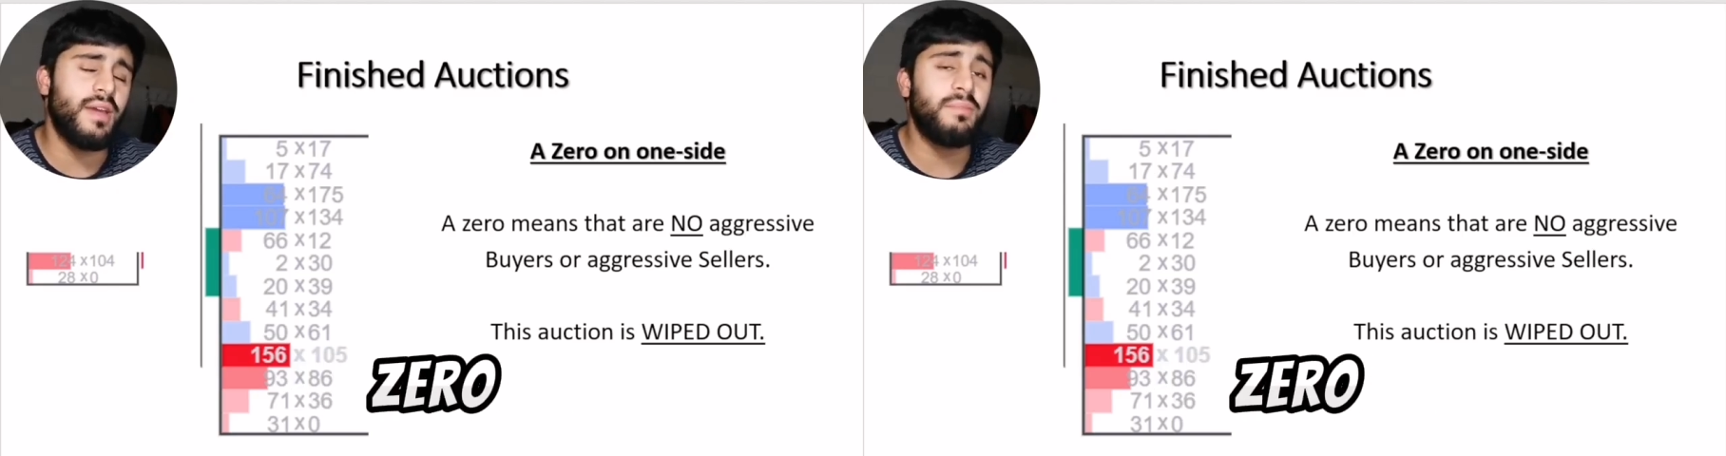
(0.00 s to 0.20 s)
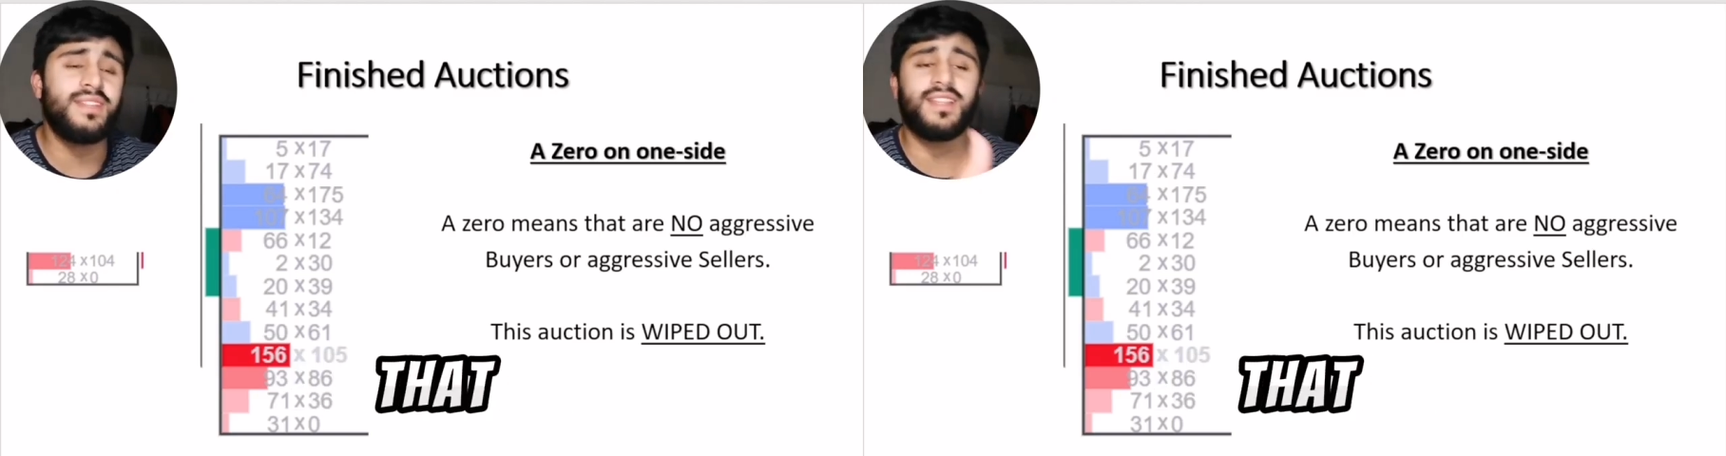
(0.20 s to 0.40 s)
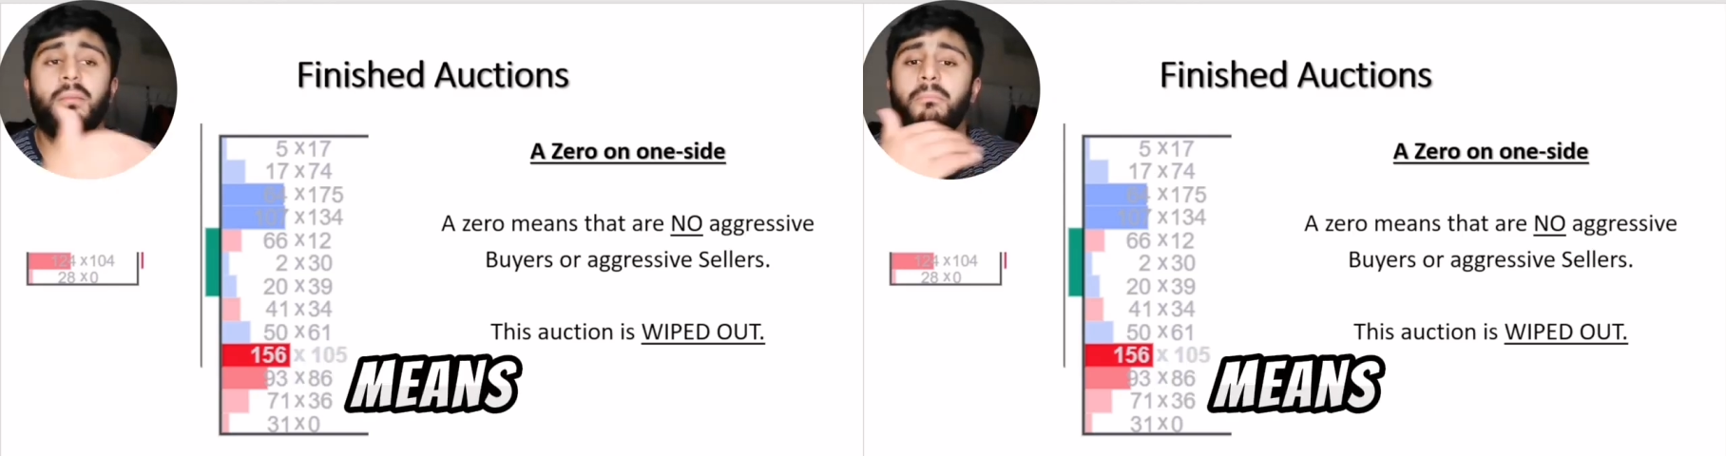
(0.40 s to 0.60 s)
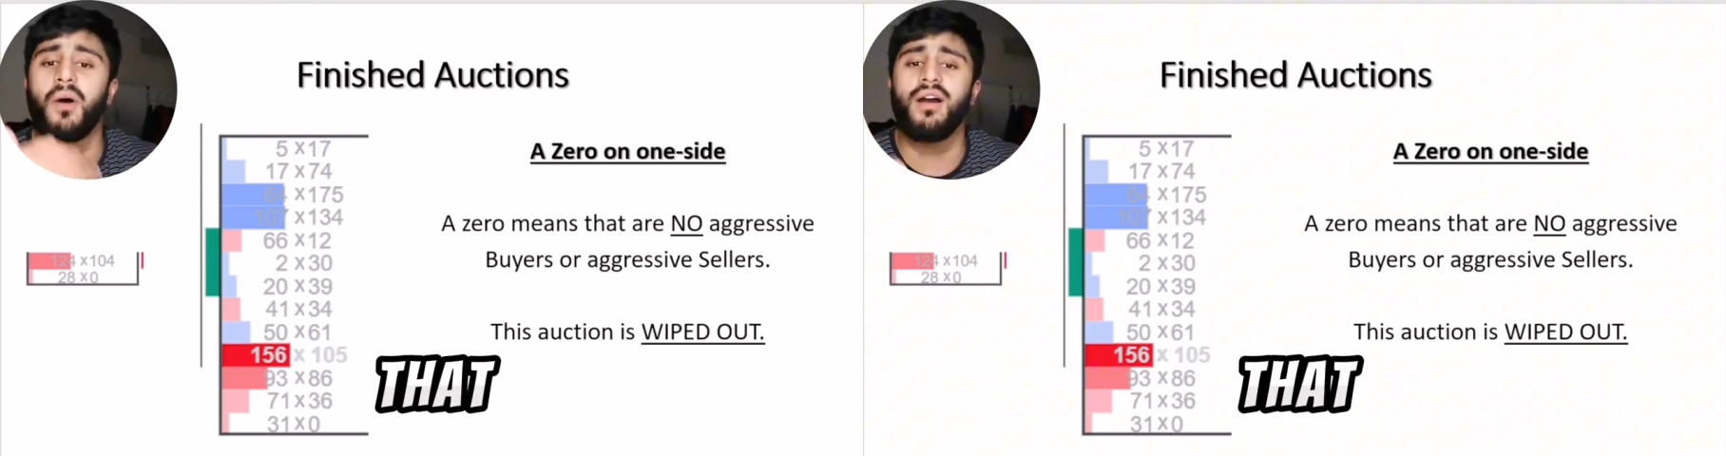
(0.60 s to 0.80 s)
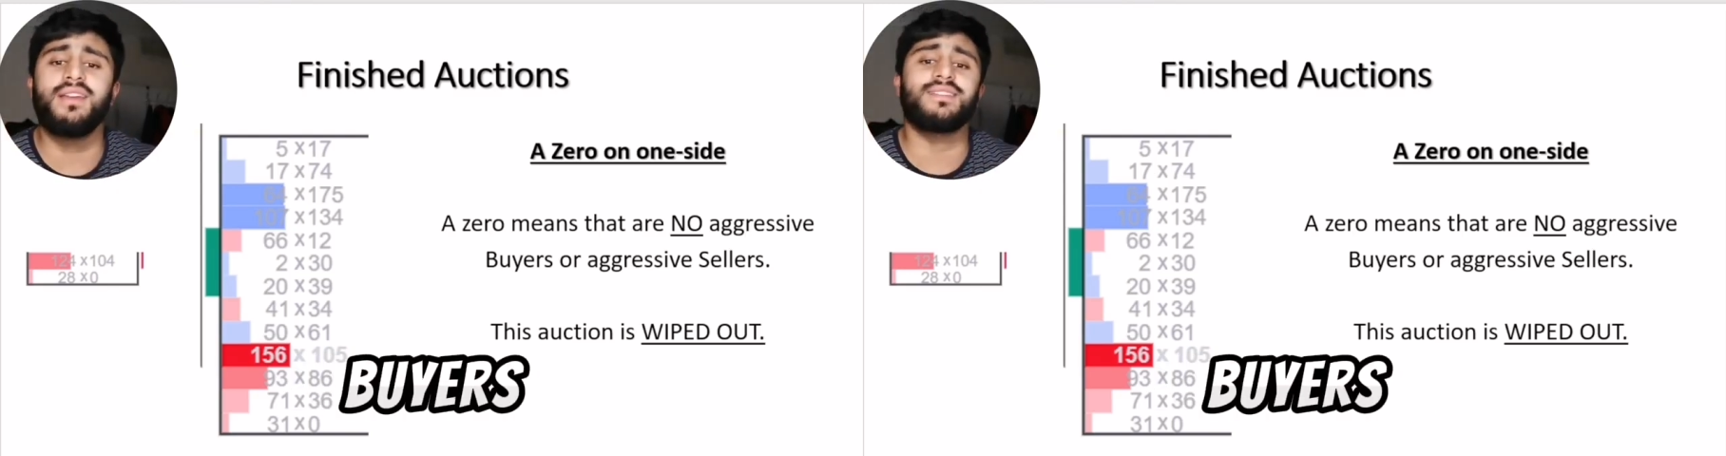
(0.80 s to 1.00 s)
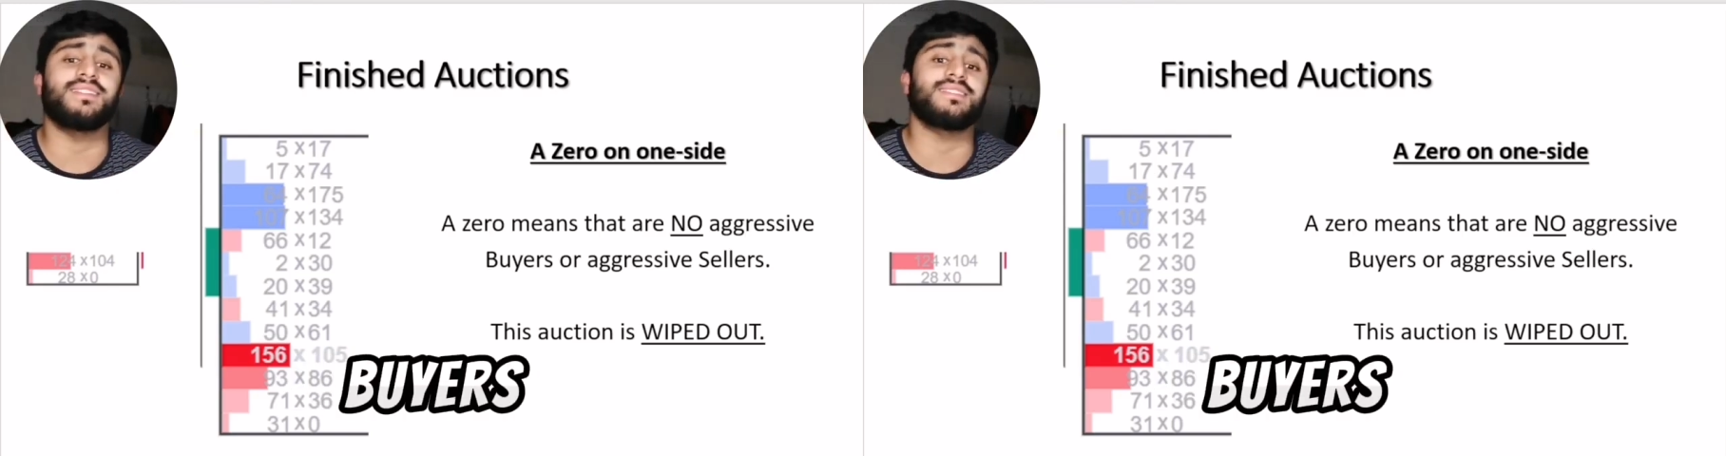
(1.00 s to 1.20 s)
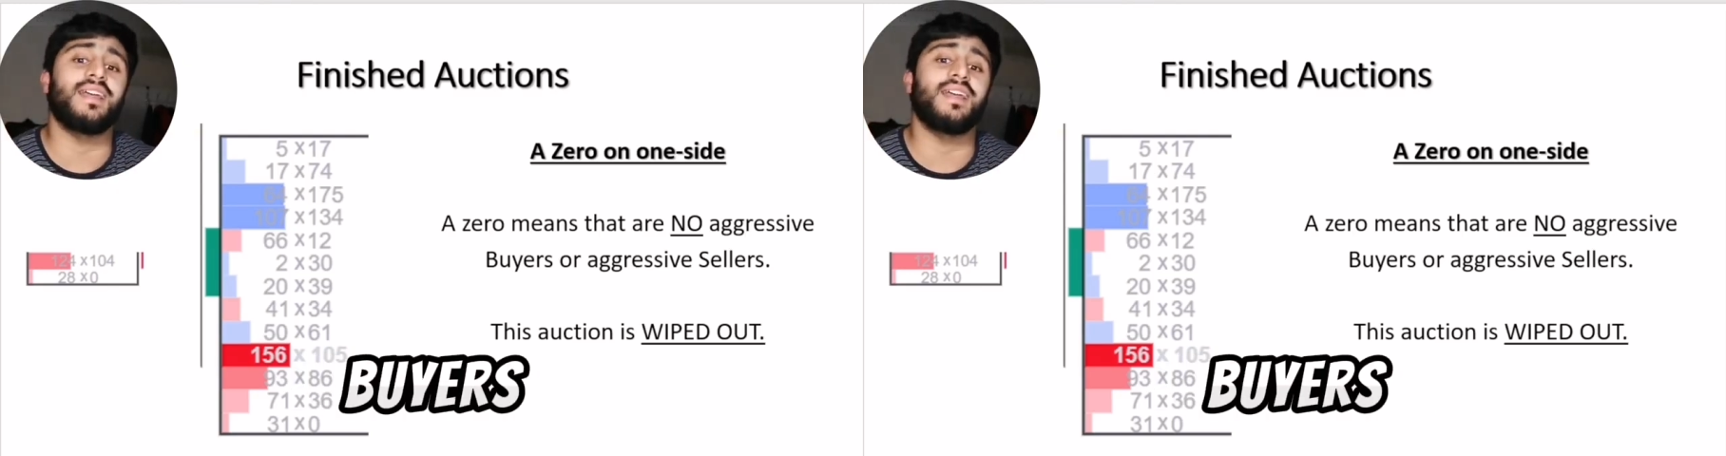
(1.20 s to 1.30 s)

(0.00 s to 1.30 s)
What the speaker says: that means that buyers and